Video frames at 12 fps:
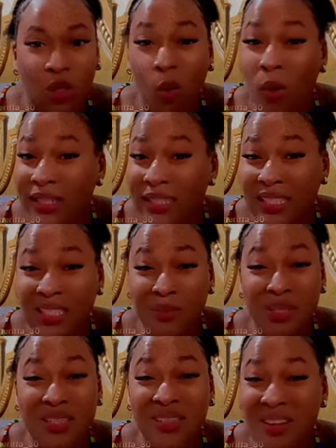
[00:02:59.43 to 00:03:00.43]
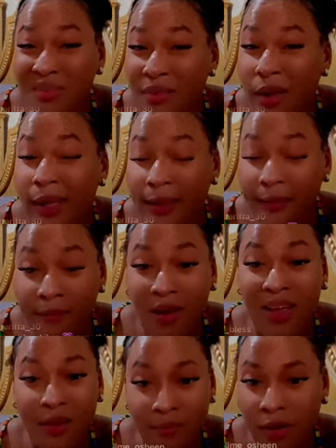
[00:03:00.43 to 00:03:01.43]
But I want thing him never
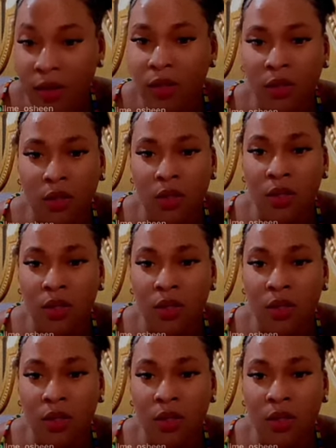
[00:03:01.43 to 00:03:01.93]
ever